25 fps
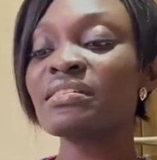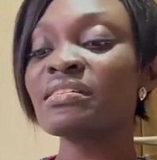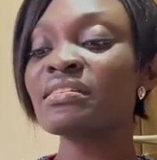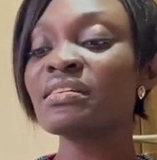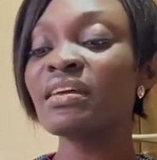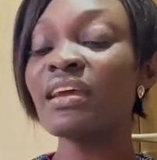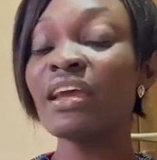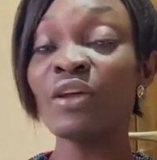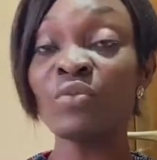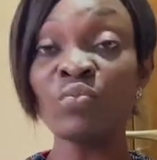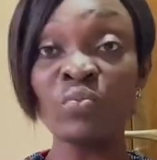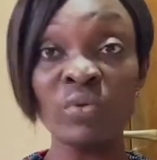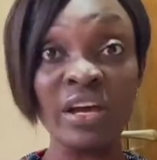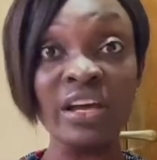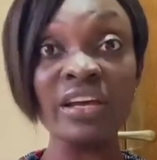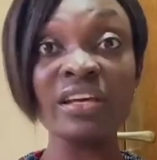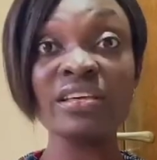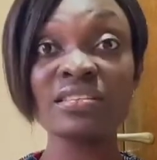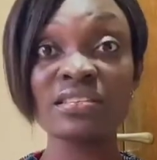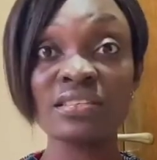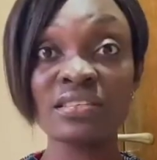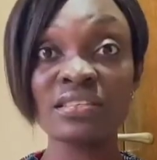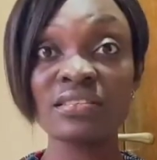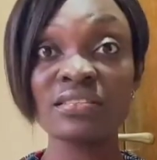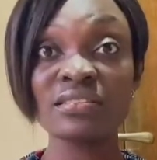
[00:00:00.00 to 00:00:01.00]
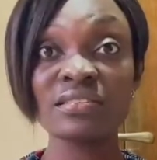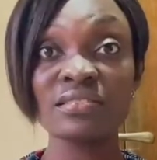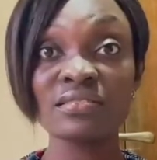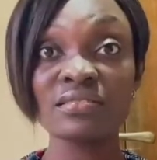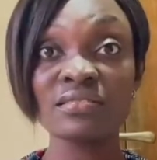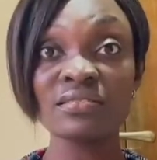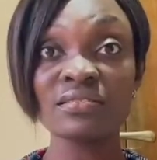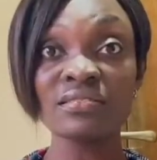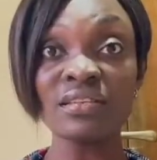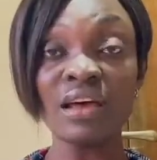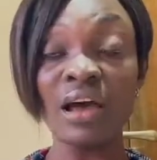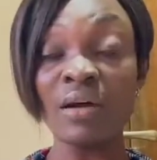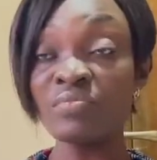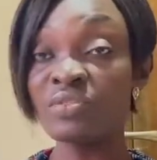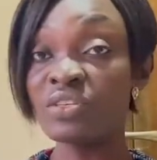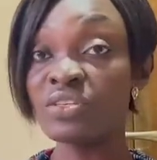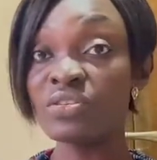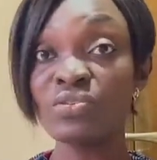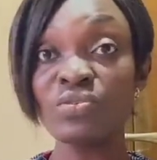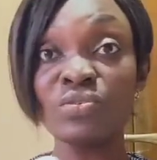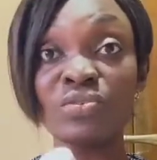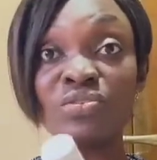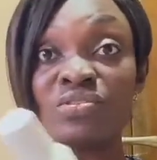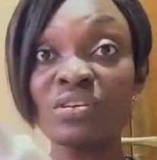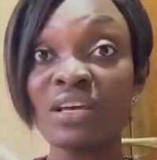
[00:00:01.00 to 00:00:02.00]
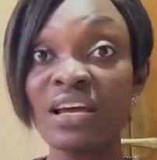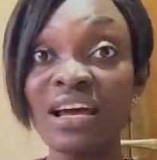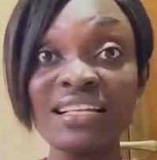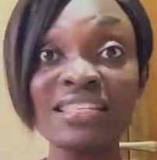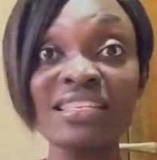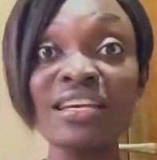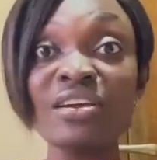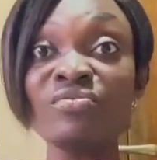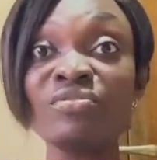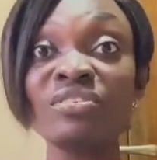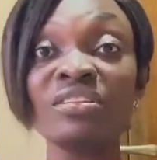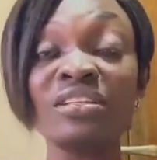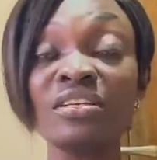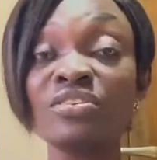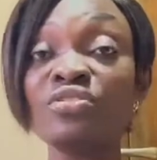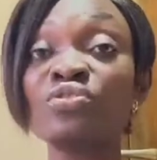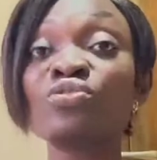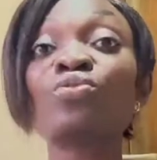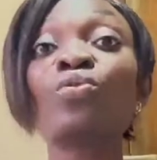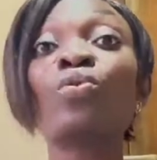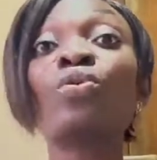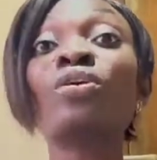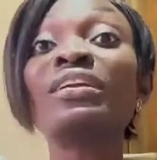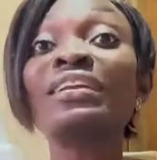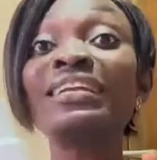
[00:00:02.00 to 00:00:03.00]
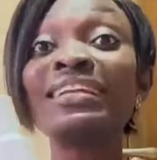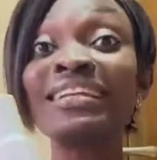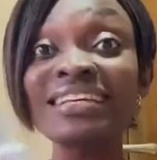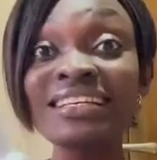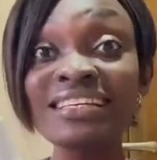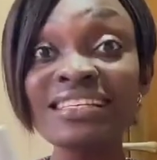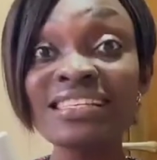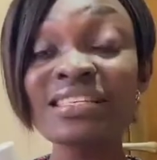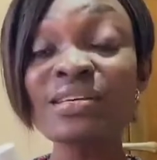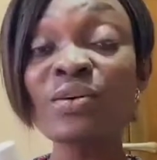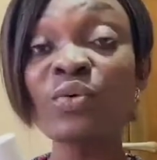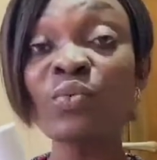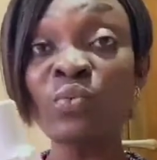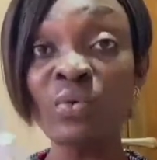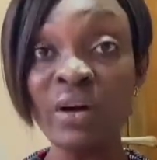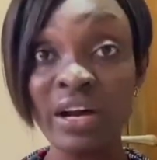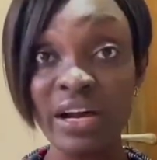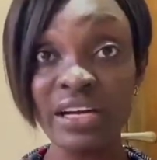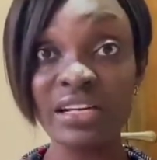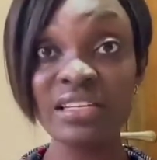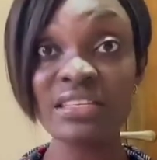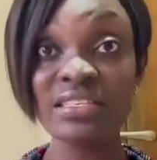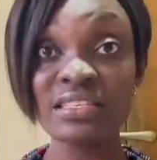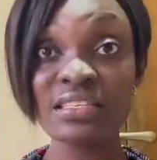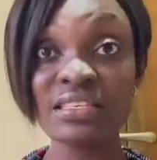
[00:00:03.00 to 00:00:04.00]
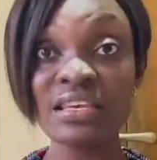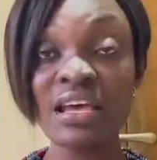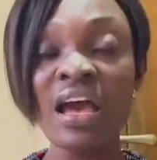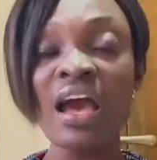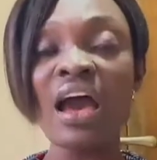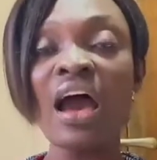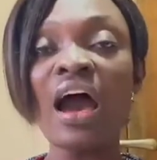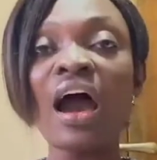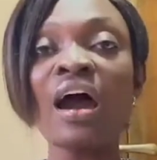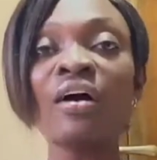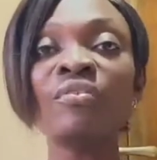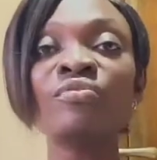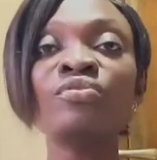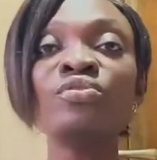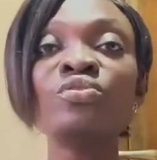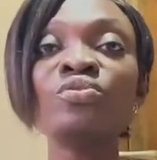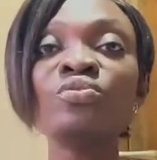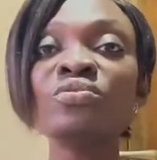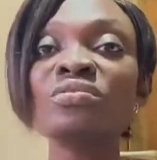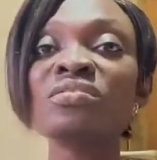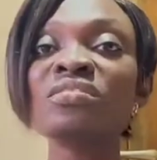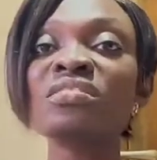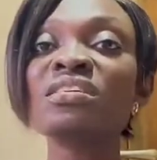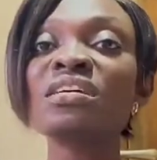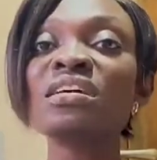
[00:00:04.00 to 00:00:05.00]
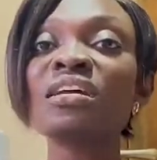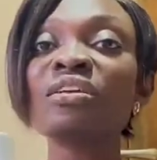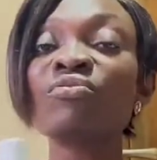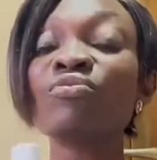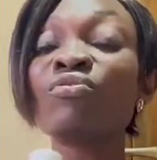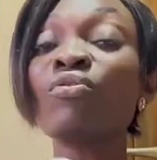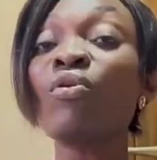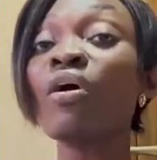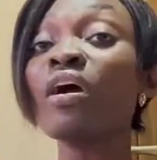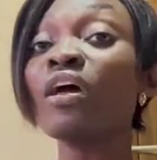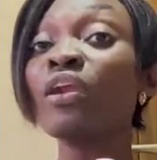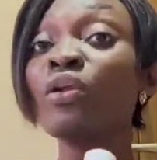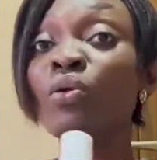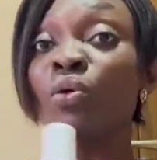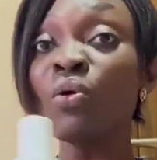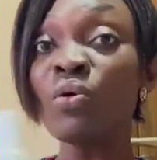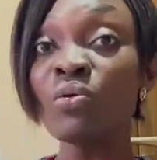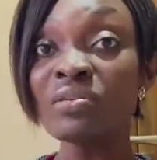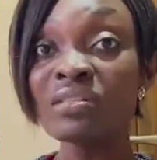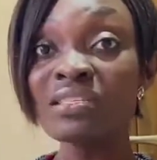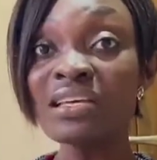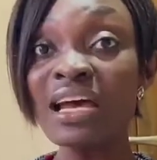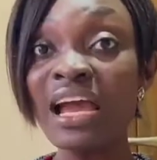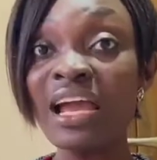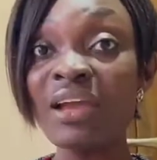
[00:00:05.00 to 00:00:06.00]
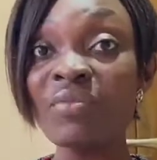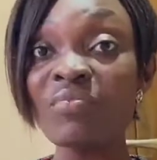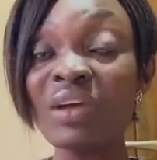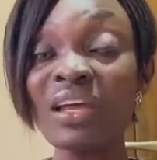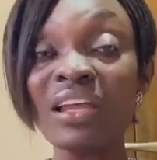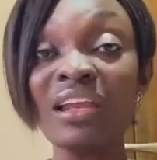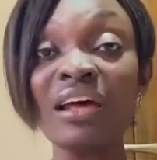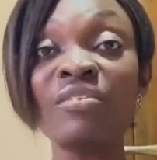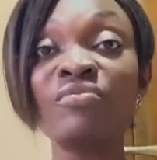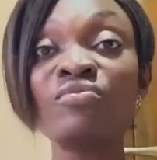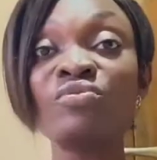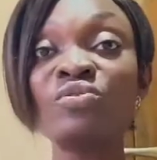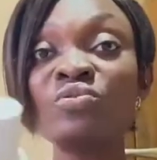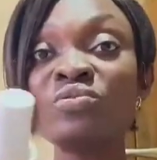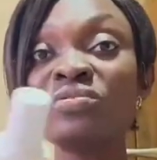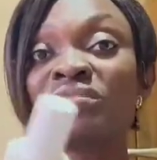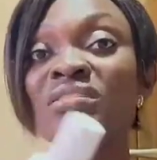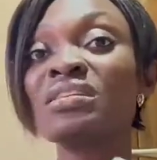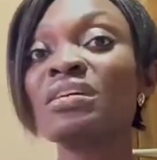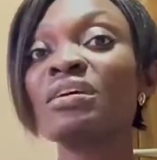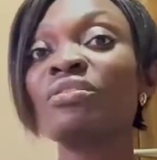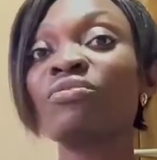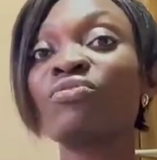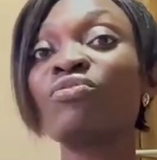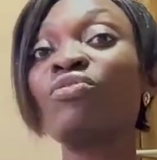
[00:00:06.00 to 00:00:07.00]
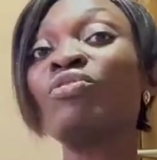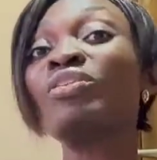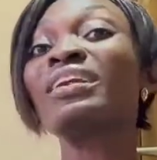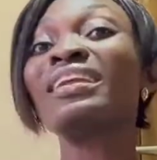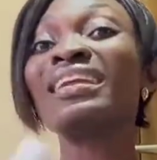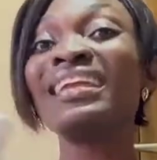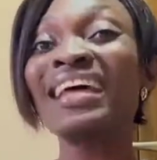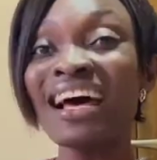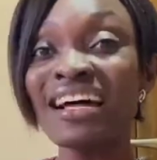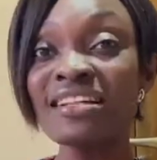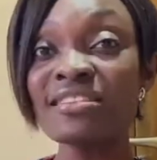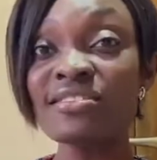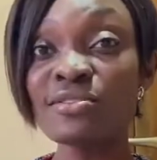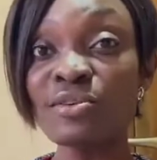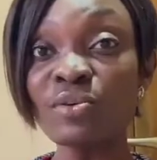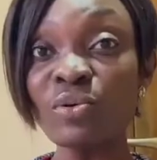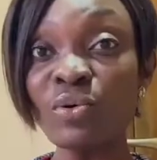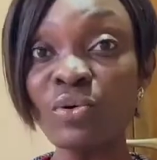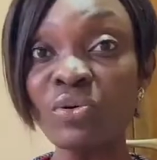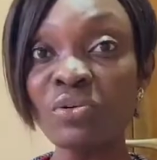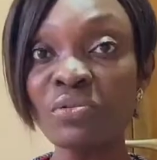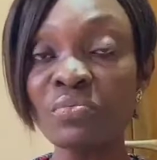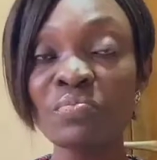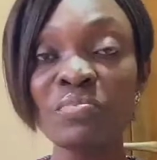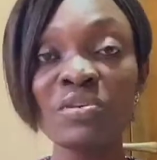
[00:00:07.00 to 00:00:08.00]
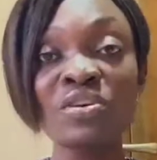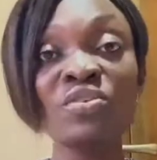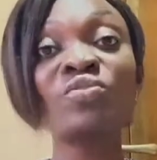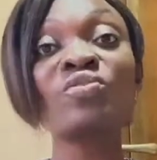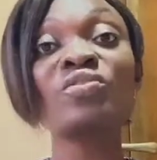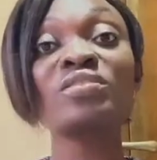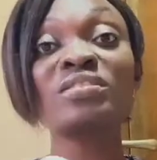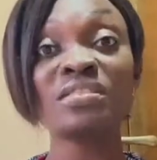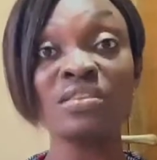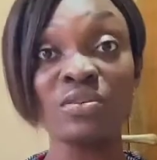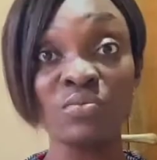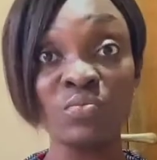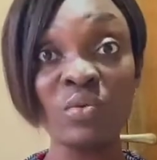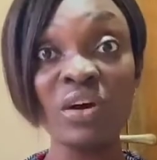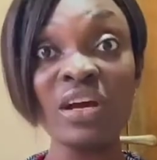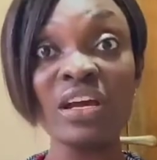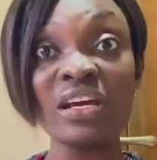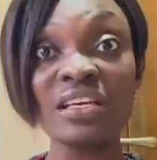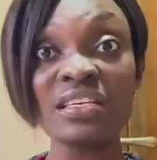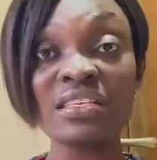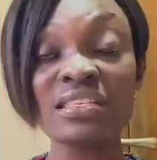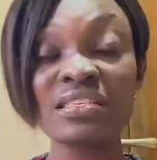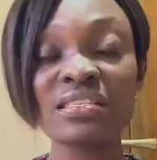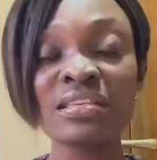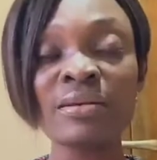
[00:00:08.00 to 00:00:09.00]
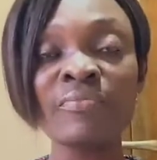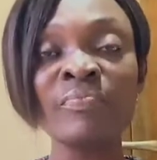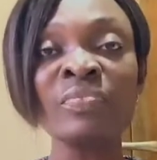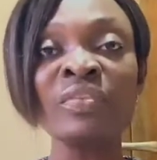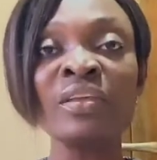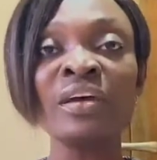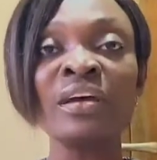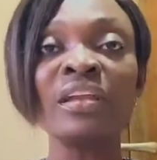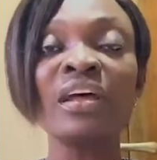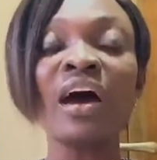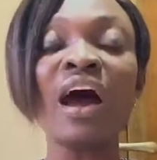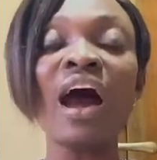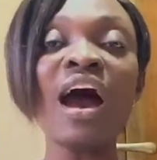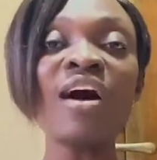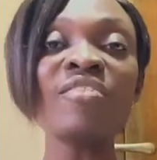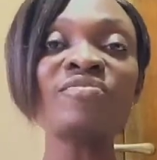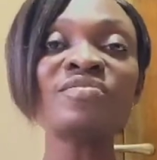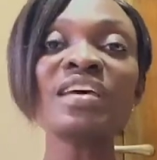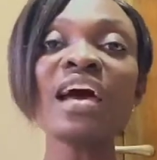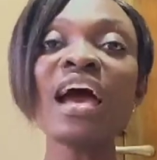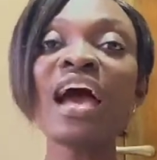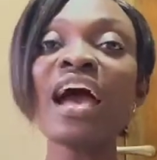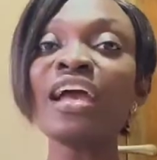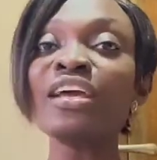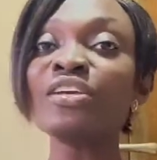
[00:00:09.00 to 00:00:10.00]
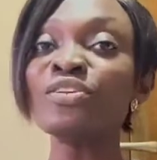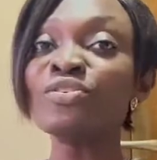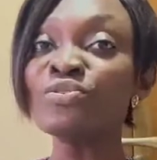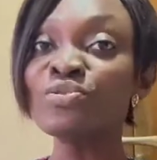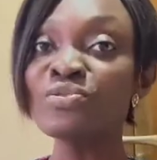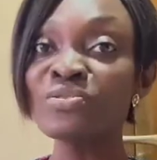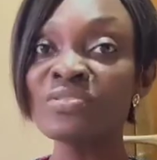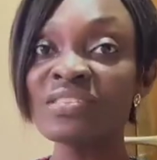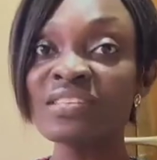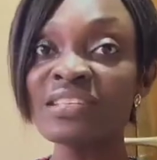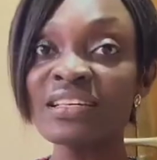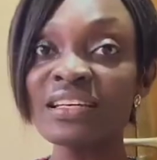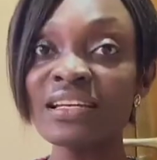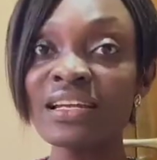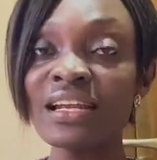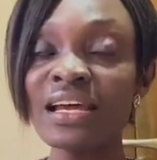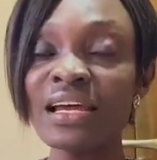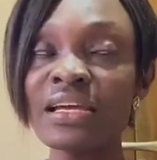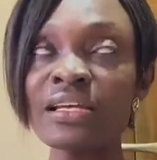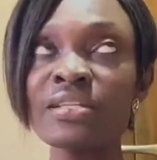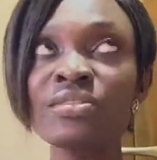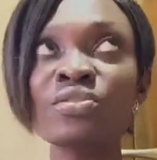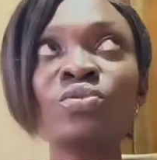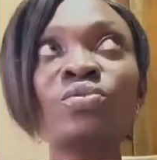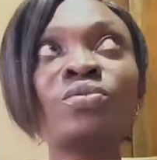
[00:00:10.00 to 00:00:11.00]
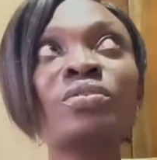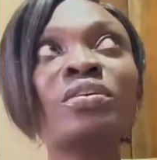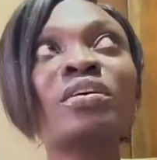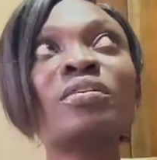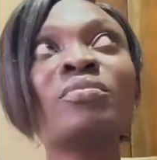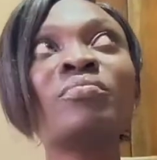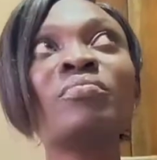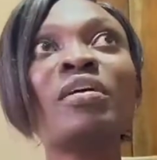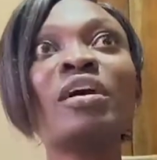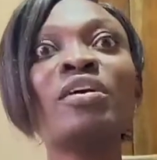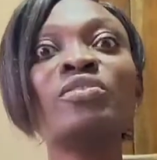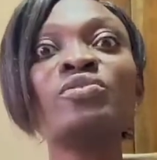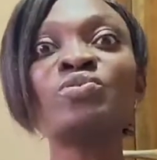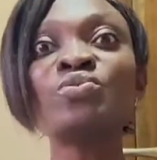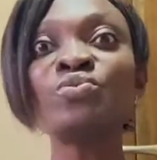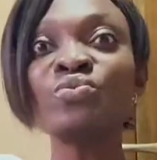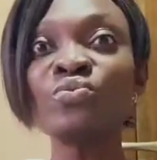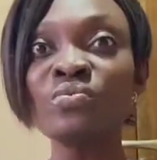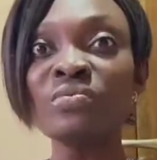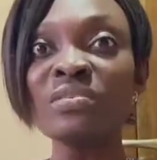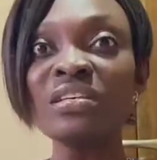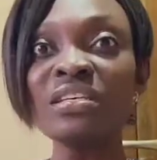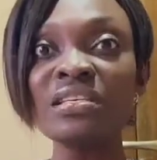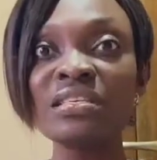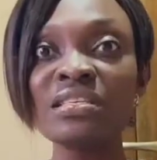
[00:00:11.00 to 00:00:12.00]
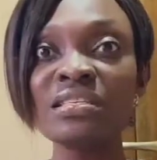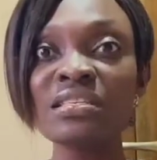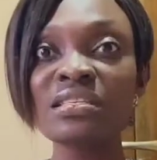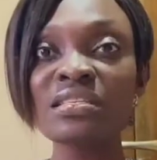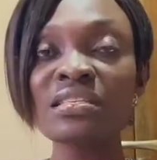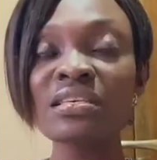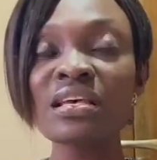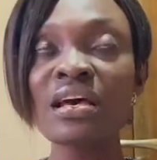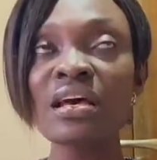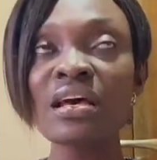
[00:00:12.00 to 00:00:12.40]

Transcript: it works I'm just going to cut everything short. This works. I've used it for a long time and I've used it for that long because it works. Now, after I used it, it took about two weeks